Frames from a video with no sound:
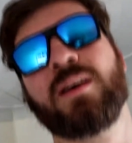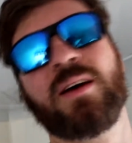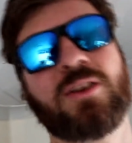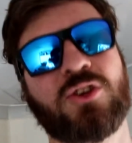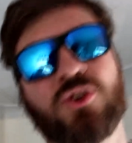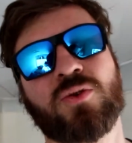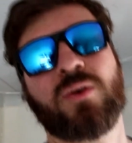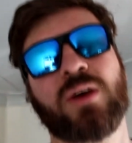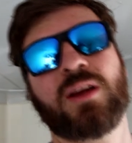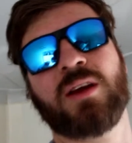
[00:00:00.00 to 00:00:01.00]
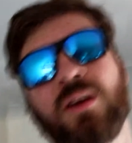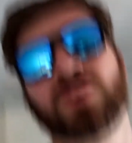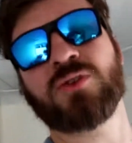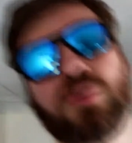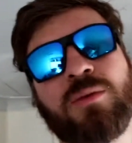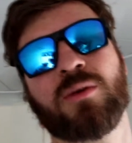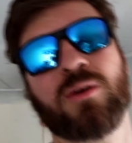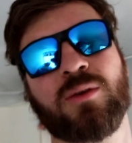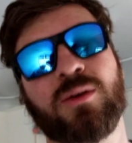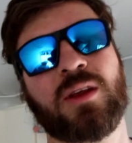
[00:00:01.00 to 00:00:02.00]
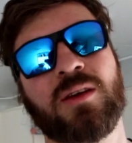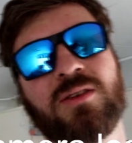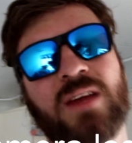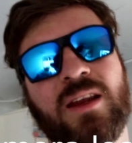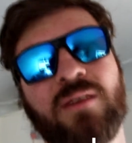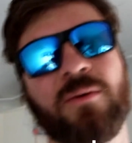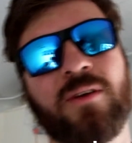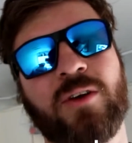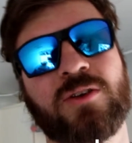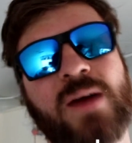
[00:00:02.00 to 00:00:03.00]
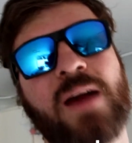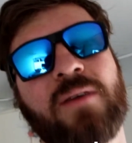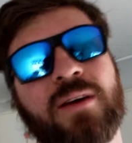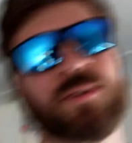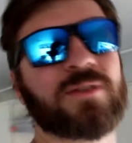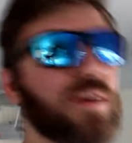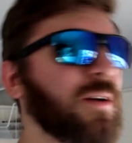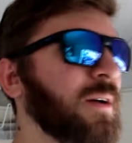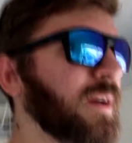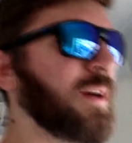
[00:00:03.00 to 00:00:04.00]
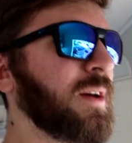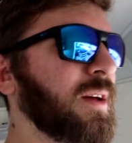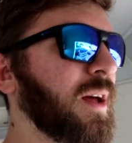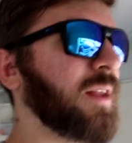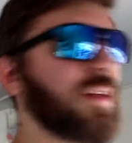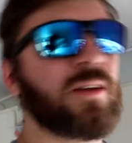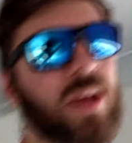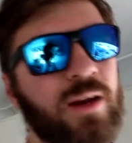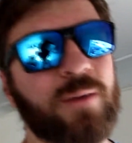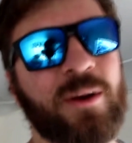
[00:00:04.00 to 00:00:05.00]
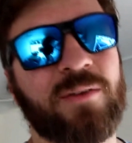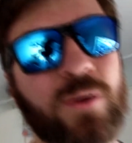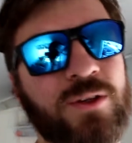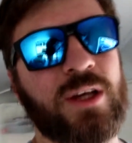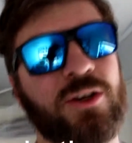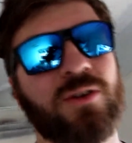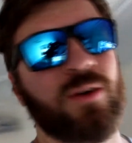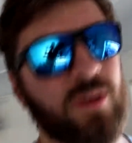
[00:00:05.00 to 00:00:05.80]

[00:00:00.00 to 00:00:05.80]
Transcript: uh, destroyed Subaru that set one of our track records here. Uh, that ended my first session, or